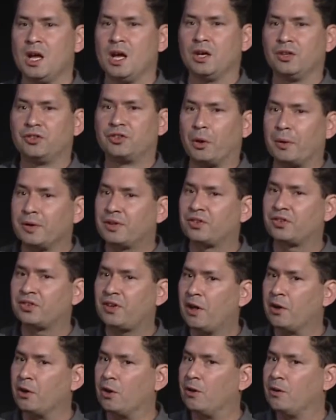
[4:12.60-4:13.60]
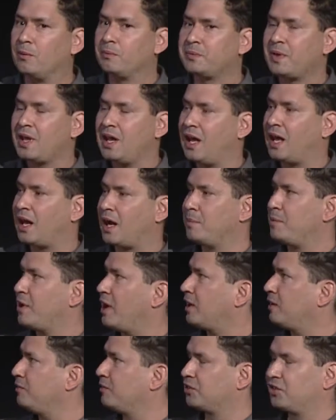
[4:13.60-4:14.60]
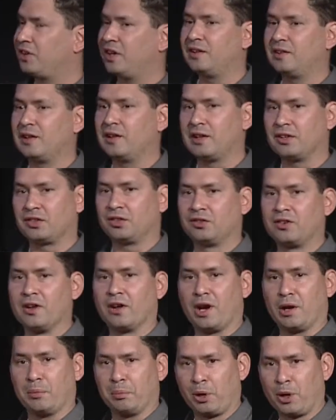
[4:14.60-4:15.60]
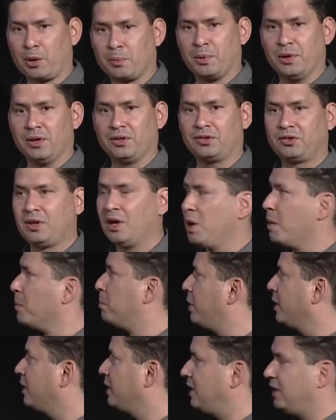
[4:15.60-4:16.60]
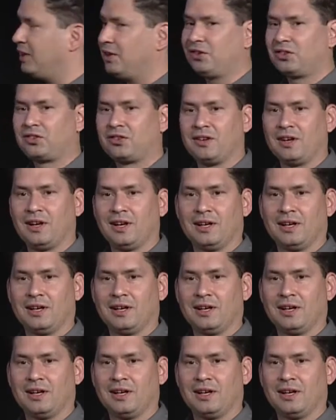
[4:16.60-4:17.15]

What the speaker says: So it's subtle, and I'm not even saying that this is done on purpose, but it is,